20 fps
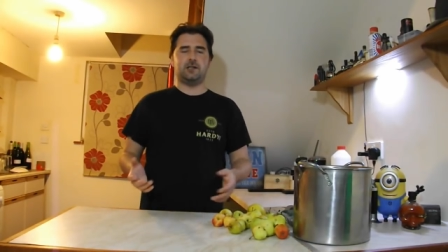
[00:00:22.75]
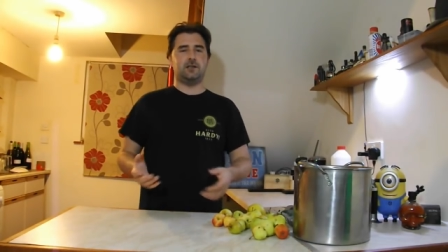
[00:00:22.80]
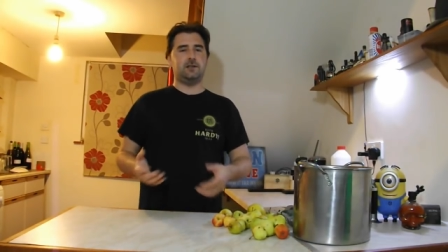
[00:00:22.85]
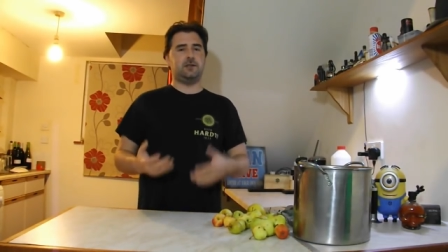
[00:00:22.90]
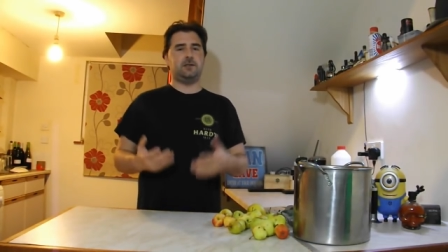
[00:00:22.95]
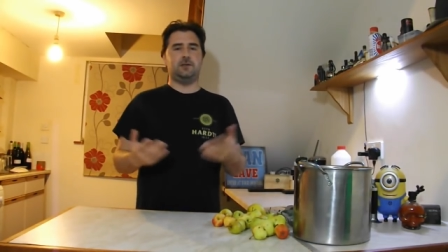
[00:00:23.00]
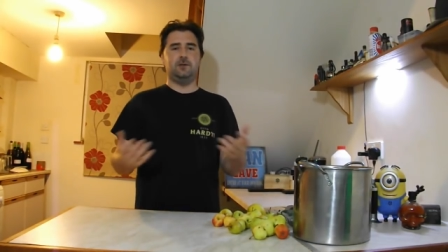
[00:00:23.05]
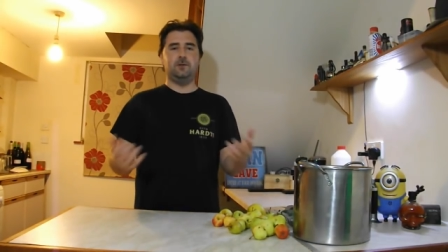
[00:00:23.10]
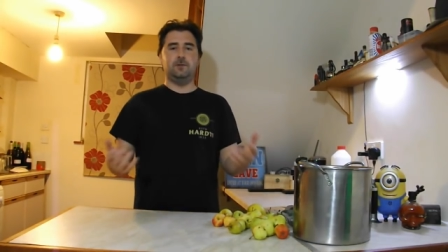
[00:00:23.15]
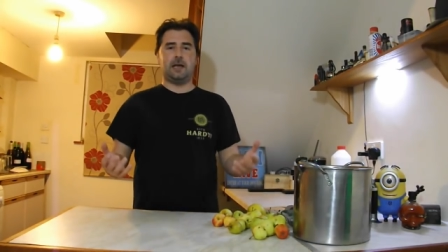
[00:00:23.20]

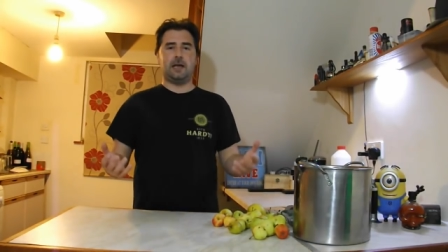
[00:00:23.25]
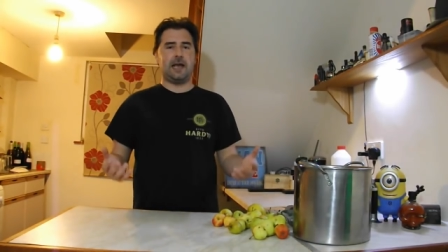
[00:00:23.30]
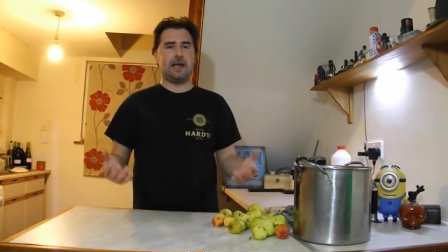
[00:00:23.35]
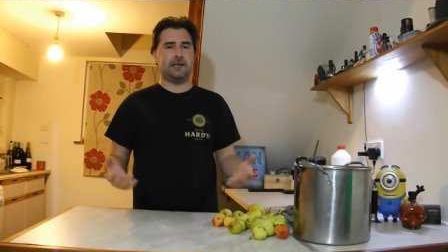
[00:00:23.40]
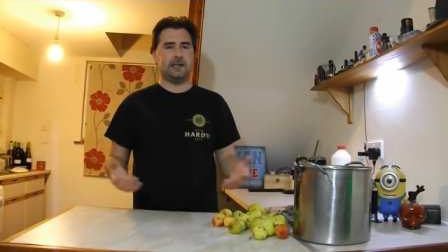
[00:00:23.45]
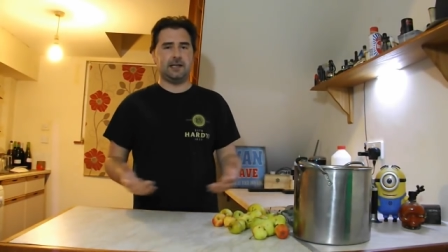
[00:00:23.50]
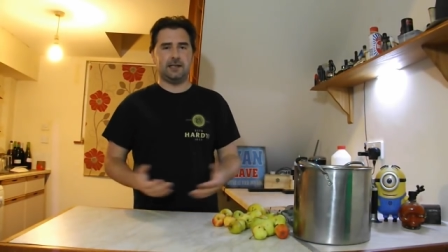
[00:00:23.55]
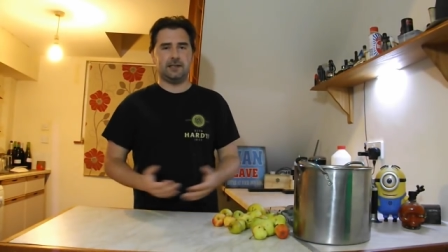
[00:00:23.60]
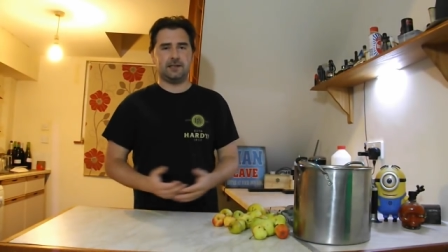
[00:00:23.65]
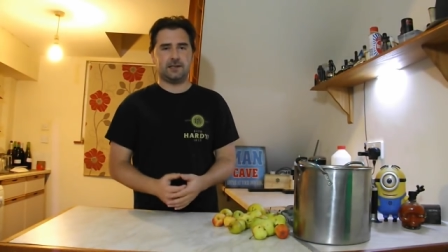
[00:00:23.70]
because you
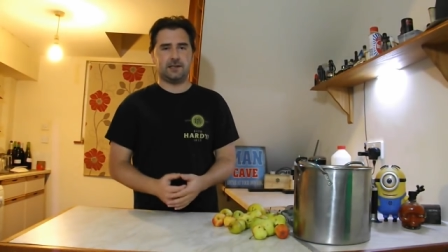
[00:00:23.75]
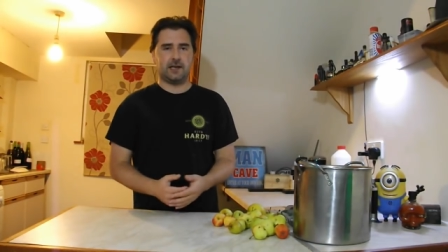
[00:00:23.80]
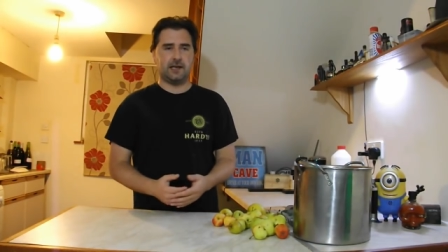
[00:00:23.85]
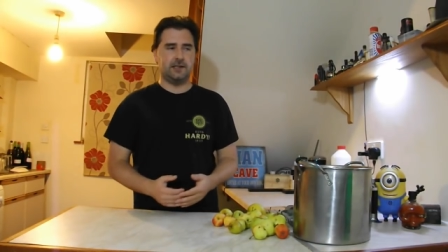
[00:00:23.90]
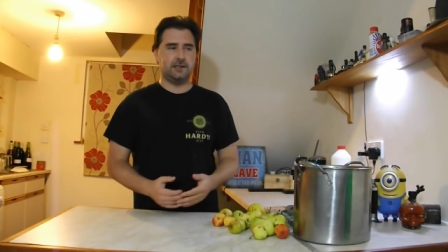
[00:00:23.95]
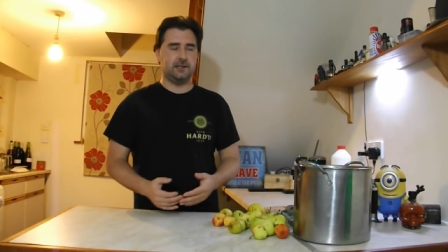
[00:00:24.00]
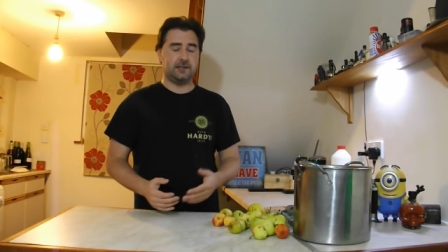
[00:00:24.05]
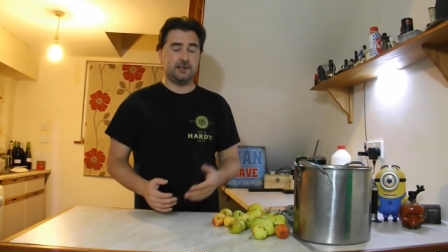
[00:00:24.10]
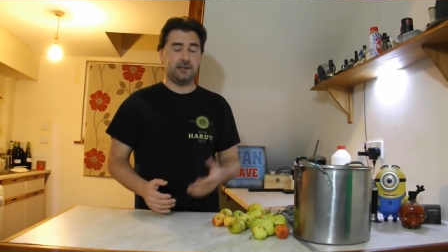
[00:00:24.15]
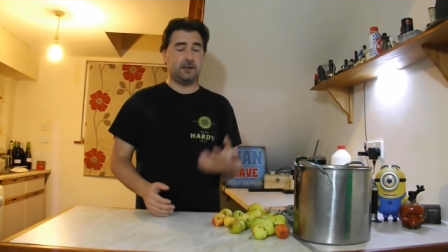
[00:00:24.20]
can get
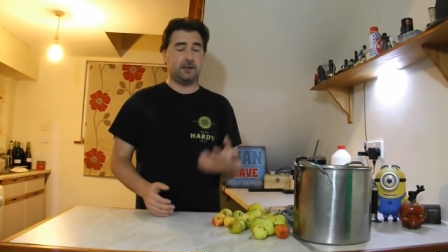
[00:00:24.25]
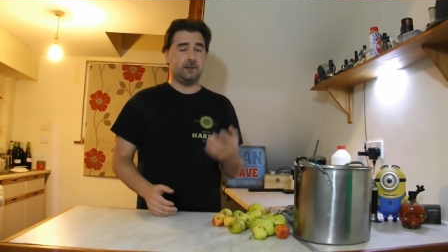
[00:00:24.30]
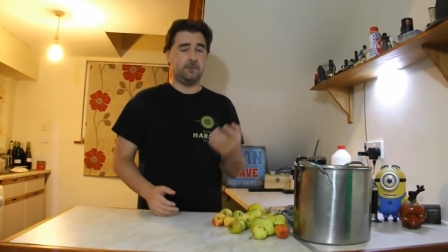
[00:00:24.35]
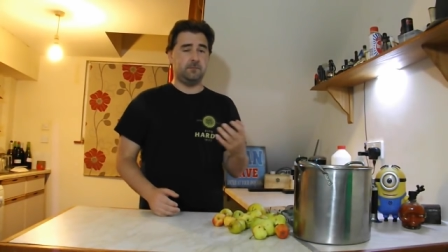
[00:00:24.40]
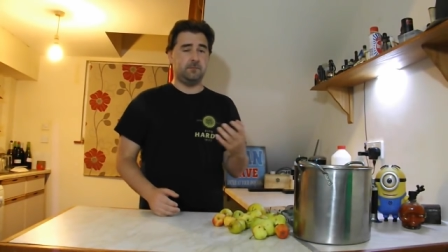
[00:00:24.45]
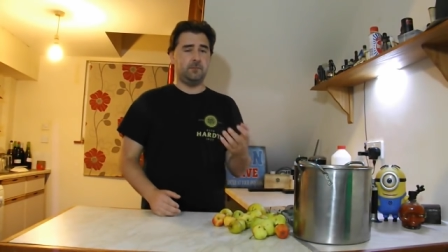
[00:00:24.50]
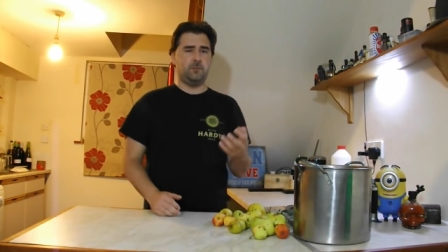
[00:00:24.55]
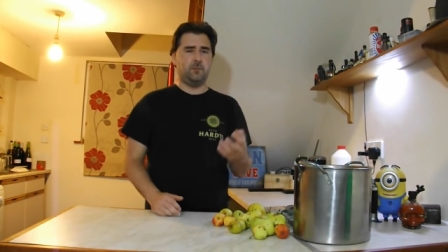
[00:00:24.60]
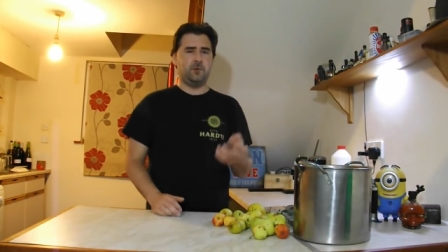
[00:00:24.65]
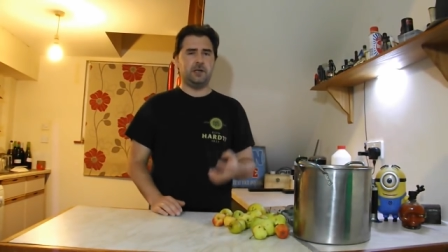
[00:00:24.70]
ciders that are
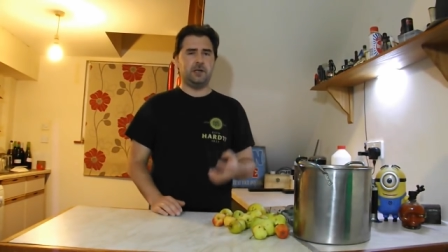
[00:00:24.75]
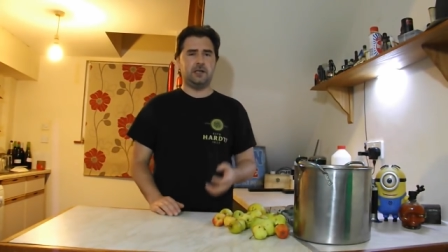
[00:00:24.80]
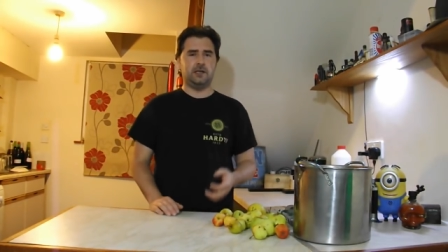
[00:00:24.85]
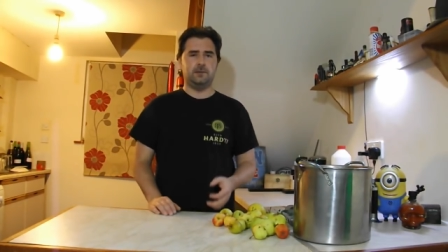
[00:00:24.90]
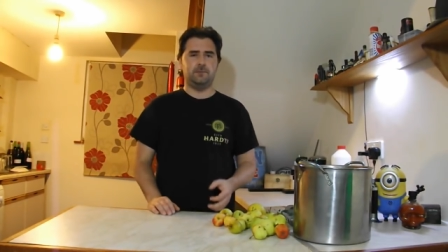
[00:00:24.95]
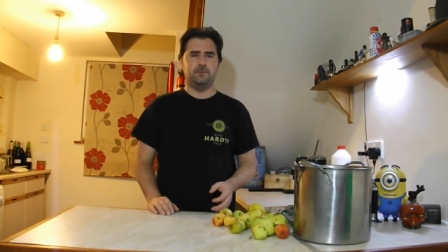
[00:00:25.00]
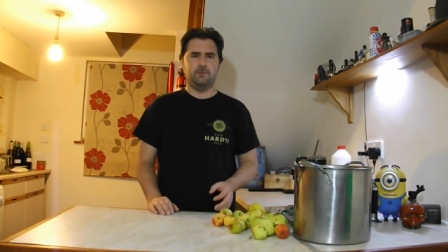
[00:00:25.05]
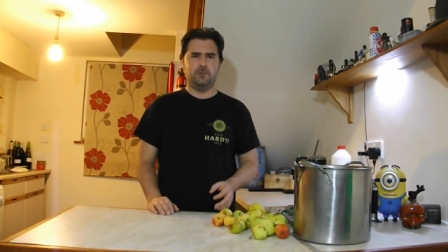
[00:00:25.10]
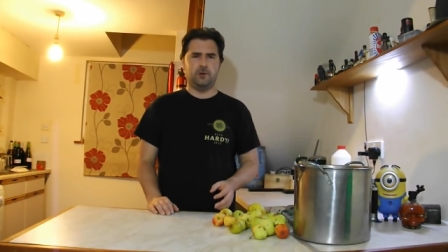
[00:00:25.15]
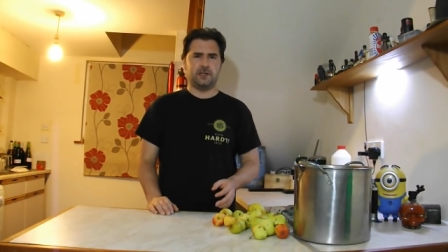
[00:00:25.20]
pretty,
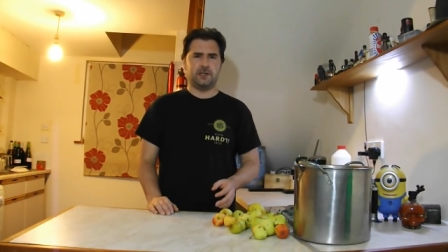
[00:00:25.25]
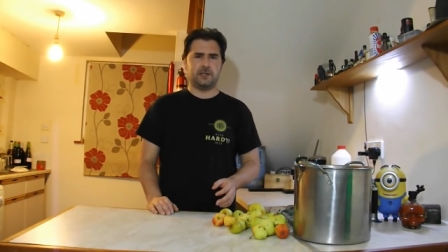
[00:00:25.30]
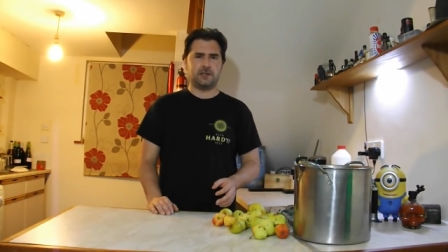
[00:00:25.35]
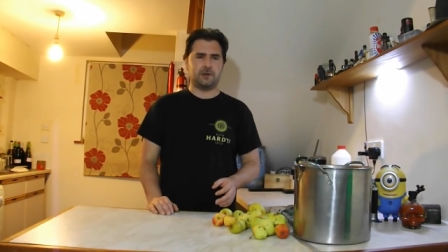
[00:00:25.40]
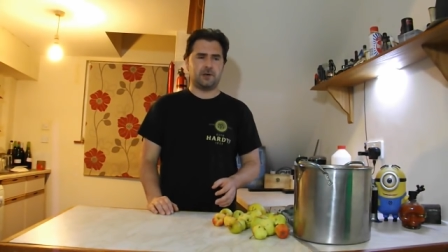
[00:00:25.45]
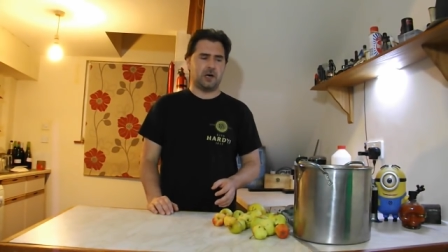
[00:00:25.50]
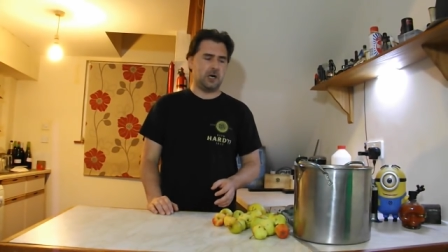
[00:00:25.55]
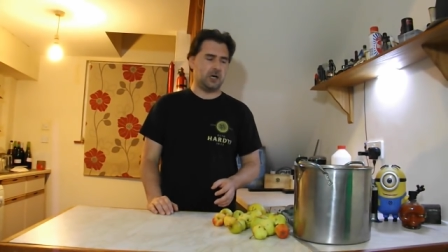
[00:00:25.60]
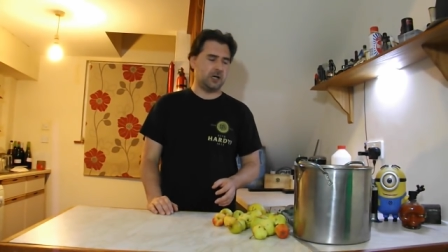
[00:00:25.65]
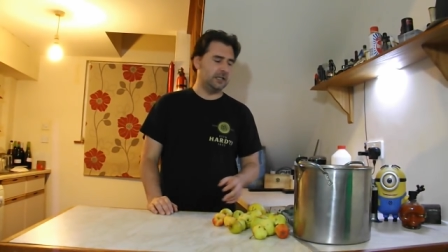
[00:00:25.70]
pretty
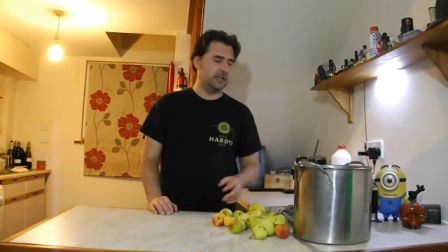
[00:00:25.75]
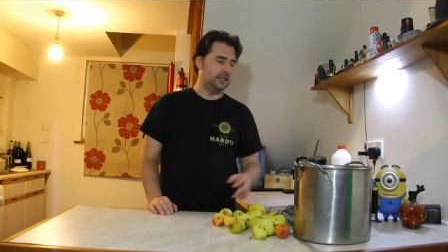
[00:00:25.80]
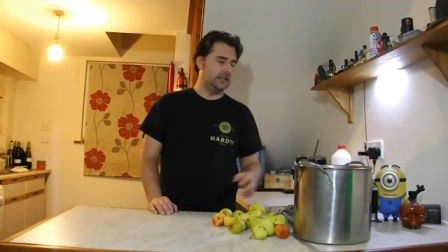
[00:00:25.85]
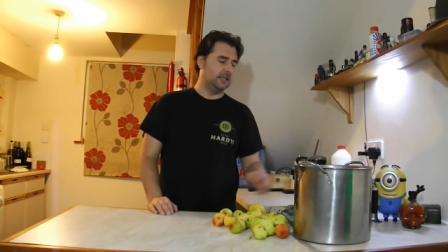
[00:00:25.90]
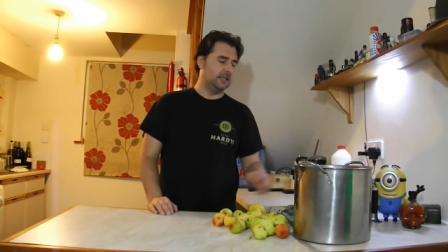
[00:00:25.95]
strong.